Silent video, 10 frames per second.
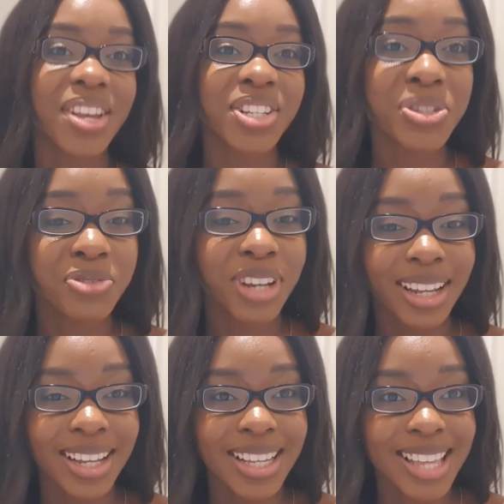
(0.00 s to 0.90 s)
I just
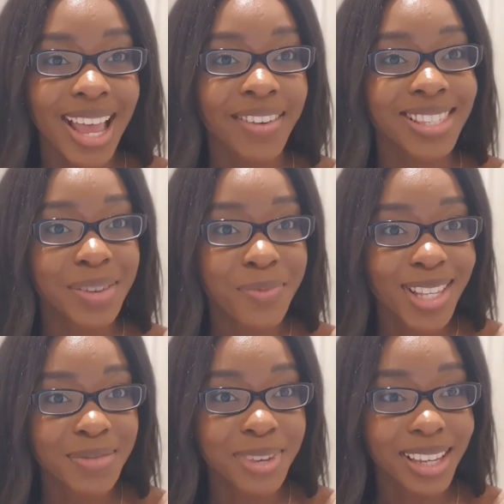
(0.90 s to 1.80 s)
realized I have somewhere
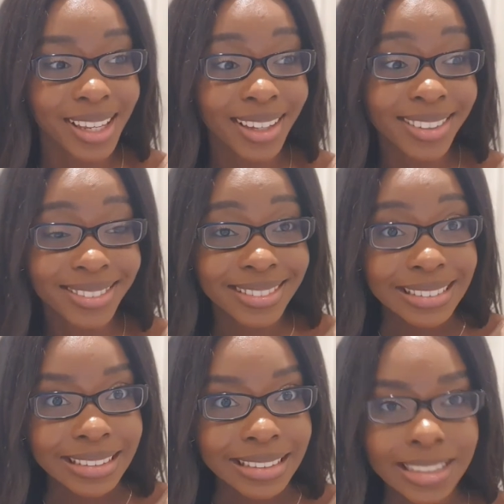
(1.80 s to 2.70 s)
to be.
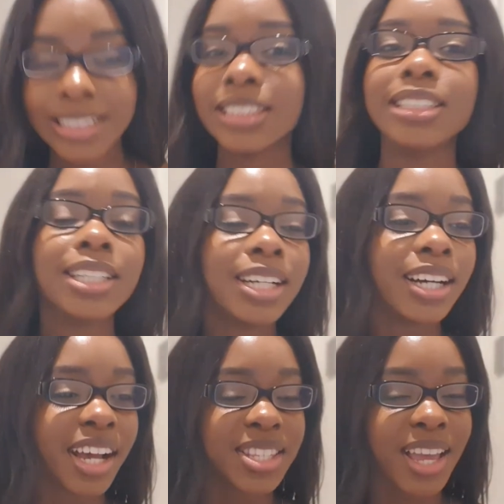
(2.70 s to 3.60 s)

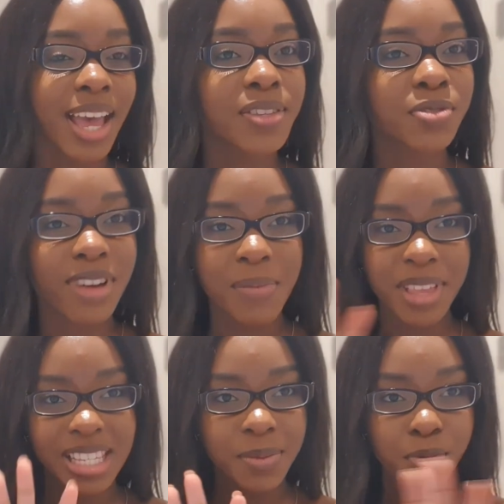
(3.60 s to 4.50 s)
Okay, so I have to wrap
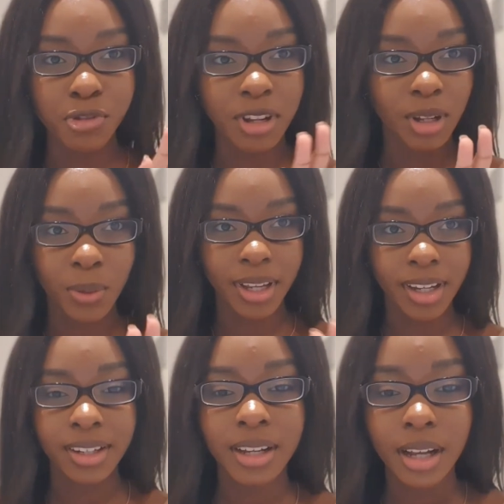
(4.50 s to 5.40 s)
this up real
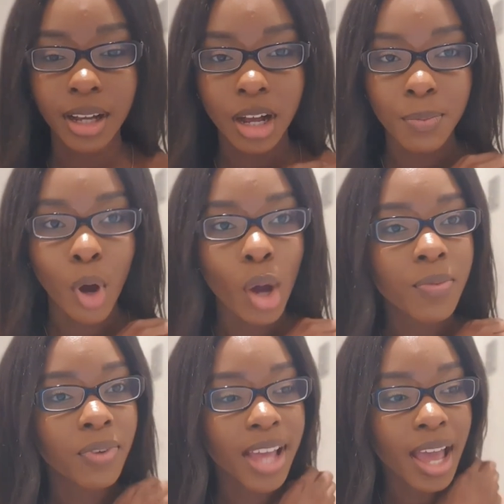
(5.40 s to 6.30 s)
quick.
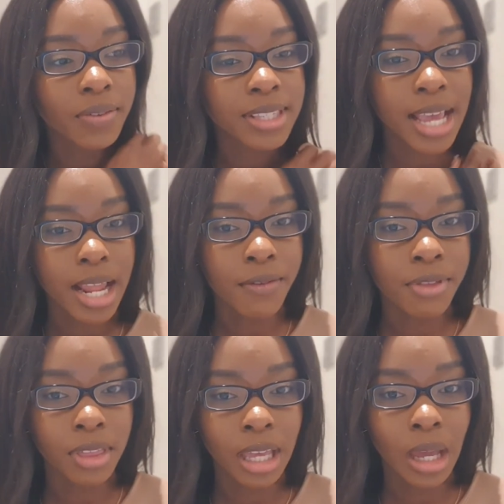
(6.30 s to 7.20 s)
Hopefully I have said
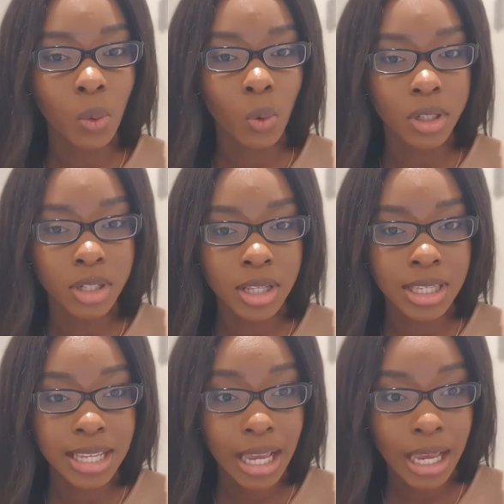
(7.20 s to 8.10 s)
everything I wanted to
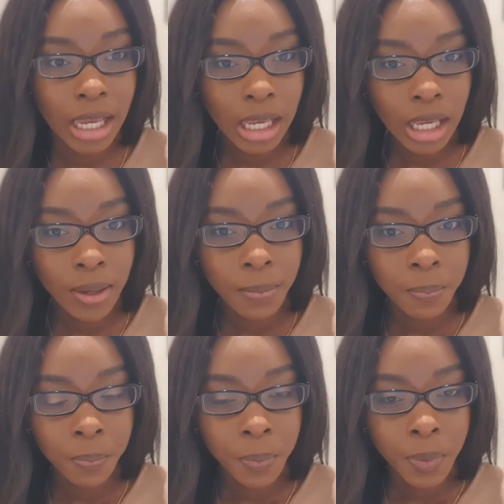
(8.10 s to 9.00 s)
say.
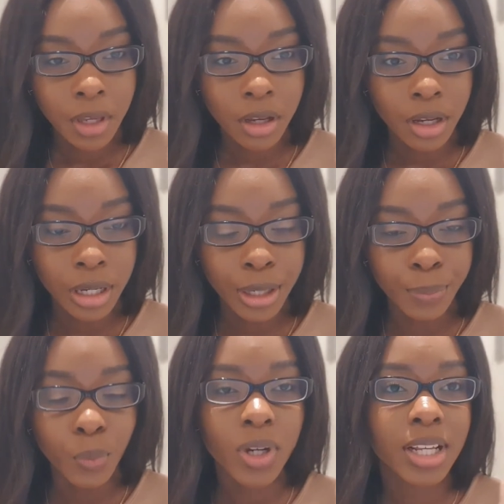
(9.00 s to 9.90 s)

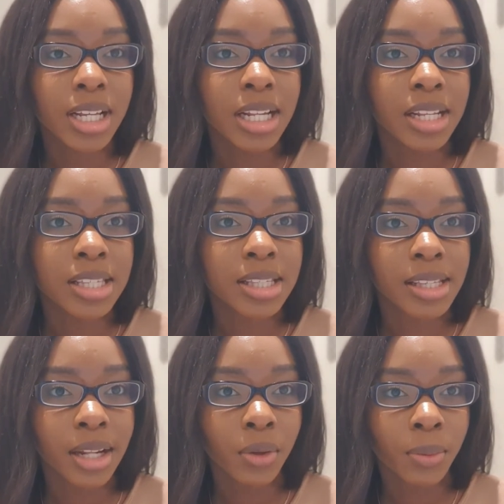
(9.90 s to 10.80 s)
What else
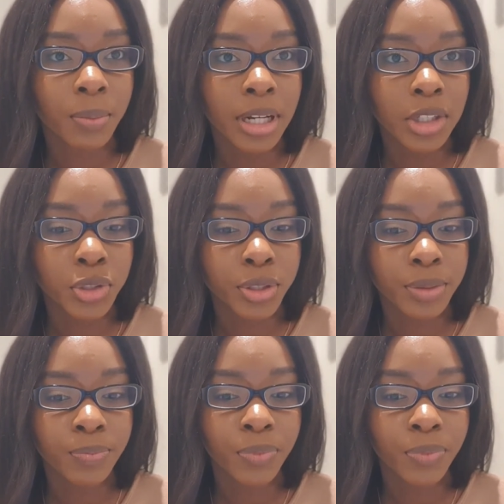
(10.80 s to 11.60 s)
did I not mention?